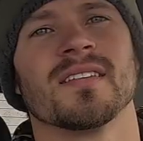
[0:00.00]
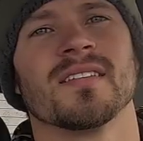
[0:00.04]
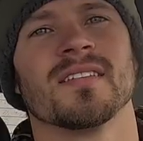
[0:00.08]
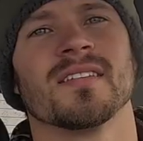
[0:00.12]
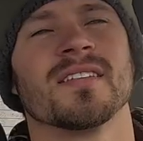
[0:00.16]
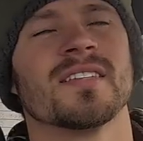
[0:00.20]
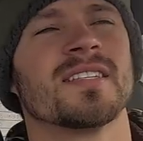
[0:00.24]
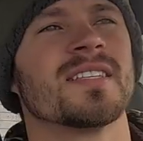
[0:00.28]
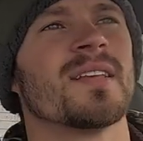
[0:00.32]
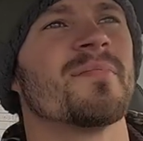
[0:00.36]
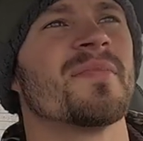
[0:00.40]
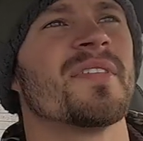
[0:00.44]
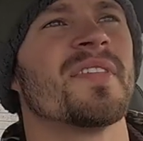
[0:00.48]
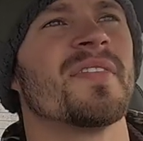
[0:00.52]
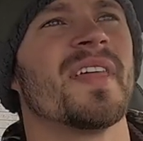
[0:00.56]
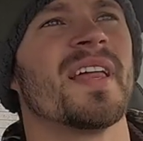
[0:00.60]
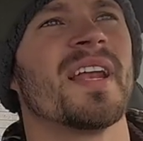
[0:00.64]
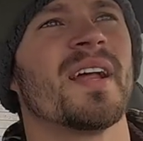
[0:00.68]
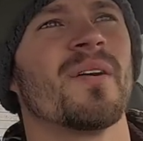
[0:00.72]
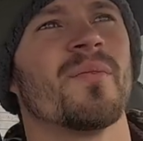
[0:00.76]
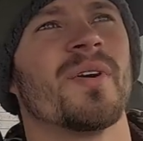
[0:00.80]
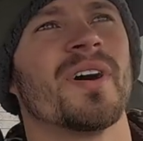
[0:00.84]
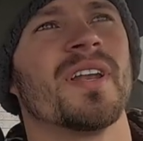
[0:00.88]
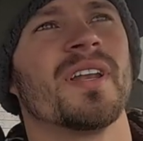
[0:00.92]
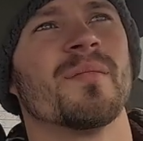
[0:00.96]
Something that I
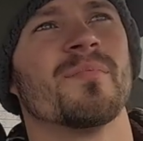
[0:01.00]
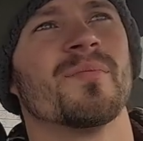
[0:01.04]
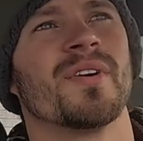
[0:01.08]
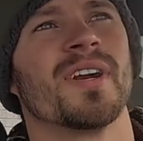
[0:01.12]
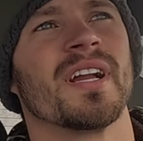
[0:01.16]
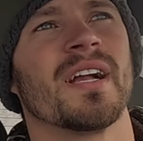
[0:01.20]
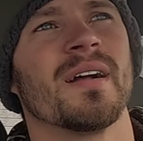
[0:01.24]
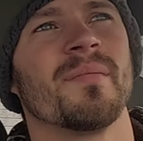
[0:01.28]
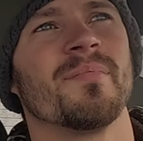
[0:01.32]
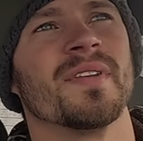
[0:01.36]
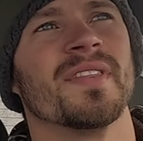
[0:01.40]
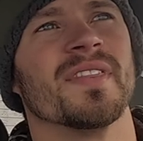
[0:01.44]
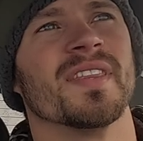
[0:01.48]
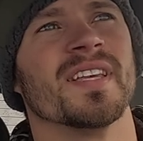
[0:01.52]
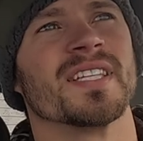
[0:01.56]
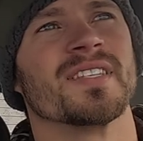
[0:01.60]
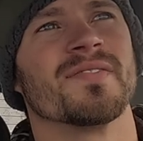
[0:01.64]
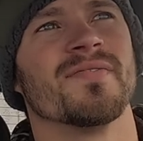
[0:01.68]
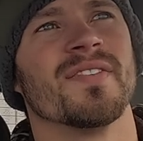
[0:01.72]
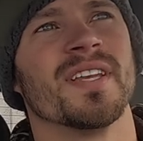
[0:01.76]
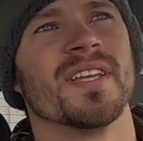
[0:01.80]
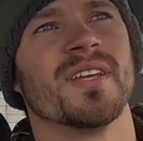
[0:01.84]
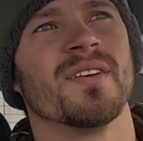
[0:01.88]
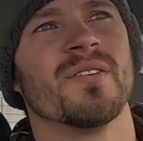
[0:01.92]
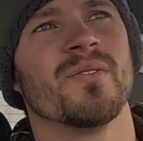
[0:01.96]
wanted to bring up in this
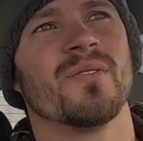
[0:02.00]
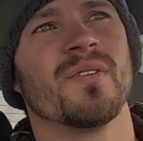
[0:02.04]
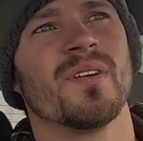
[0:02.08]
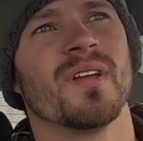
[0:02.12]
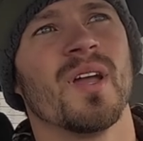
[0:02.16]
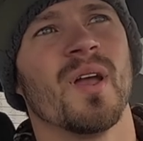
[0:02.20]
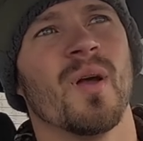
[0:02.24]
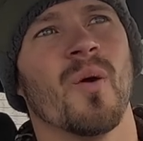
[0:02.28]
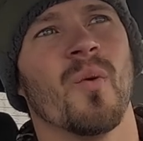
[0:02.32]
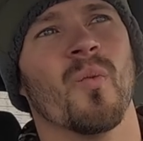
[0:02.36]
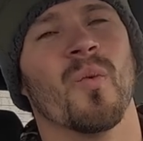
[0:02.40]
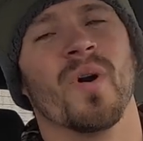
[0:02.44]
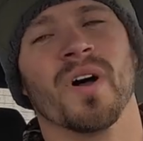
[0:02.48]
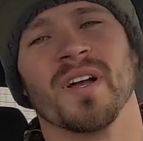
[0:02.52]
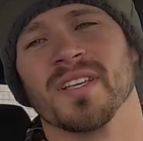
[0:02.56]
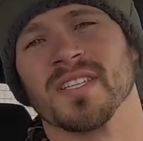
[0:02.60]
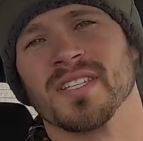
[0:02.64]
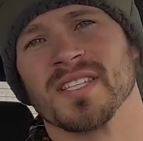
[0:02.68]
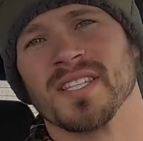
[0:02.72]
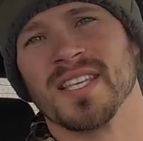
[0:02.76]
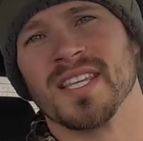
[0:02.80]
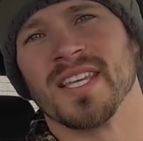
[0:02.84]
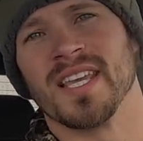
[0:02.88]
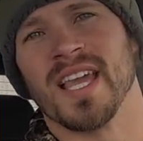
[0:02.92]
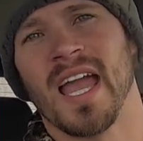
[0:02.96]
video was
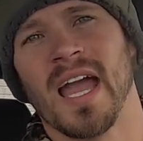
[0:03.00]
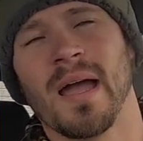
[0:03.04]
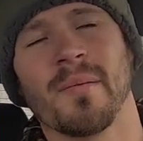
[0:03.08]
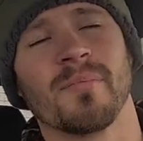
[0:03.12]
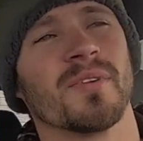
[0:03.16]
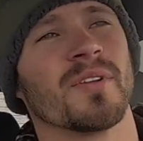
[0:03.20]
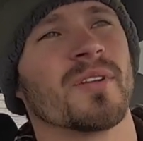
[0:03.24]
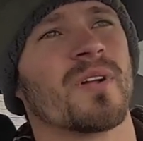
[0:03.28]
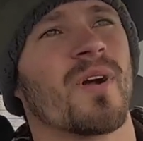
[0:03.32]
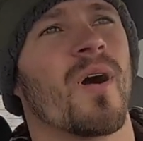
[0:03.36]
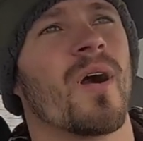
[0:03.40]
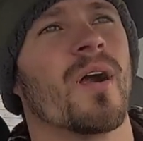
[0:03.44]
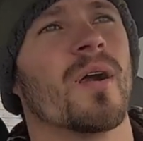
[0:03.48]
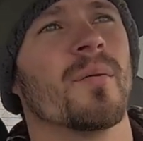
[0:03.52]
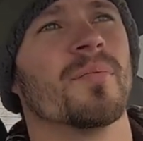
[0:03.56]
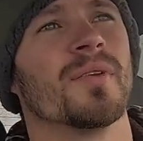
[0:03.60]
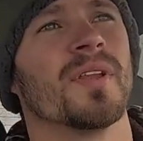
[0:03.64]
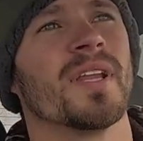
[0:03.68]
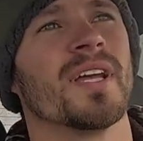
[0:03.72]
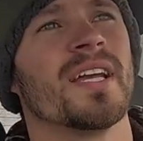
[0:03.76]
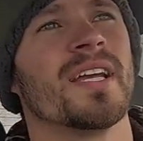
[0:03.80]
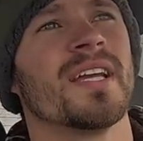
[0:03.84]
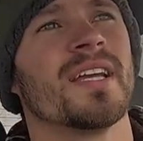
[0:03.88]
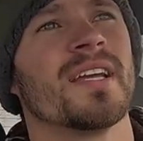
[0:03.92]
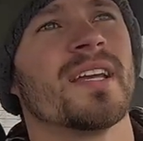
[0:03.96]
the Apple
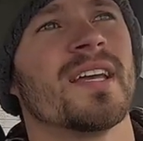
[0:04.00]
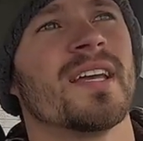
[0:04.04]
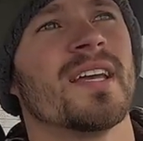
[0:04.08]
CarPlay.